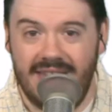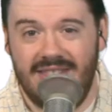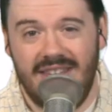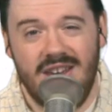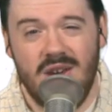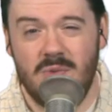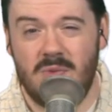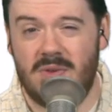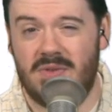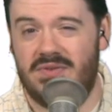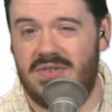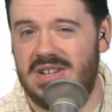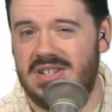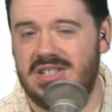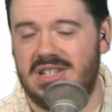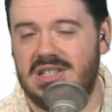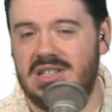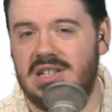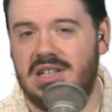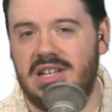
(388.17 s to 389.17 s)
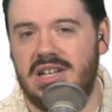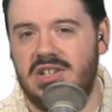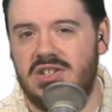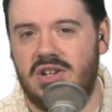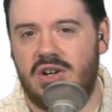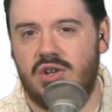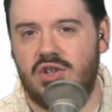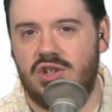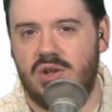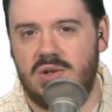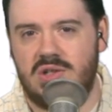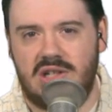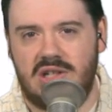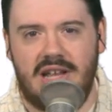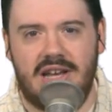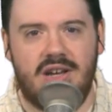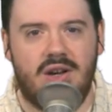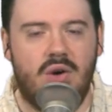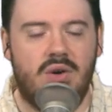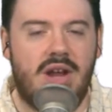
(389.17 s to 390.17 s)
And thank you for visiting the links in our show notes to
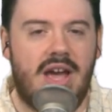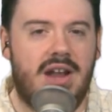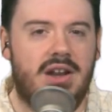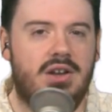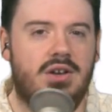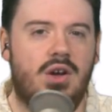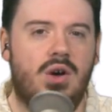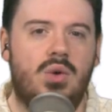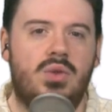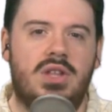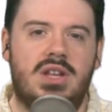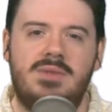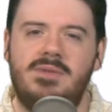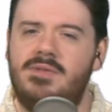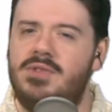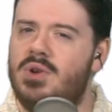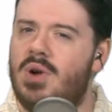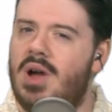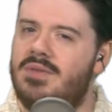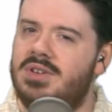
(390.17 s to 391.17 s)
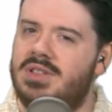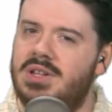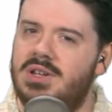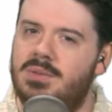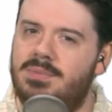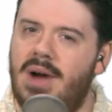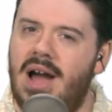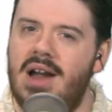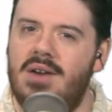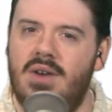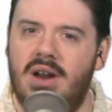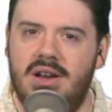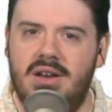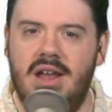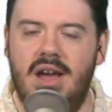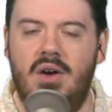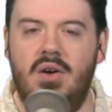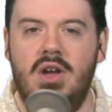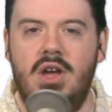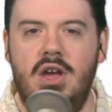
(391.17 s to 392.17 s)
let GoDaddy know that even if you don't have anything to buy right
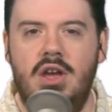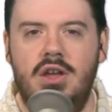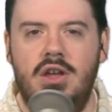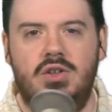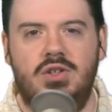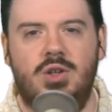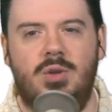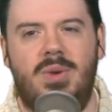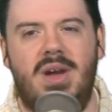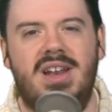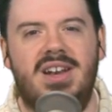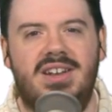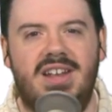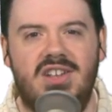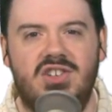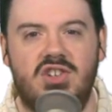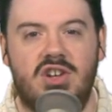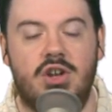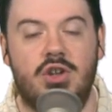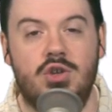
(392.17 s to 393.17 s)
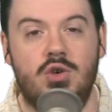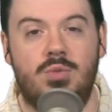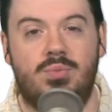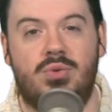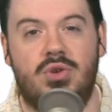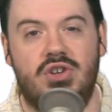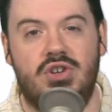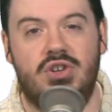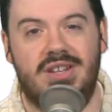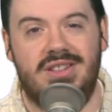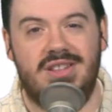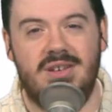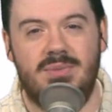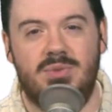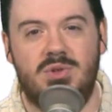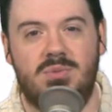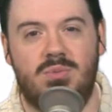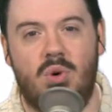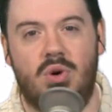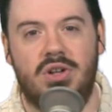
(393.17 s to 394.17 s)
now, you're still paying attention and you appreciate
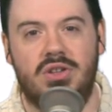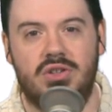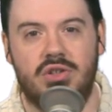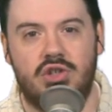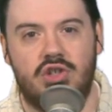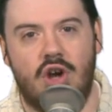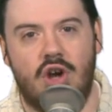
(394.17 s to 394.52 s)
them supporting the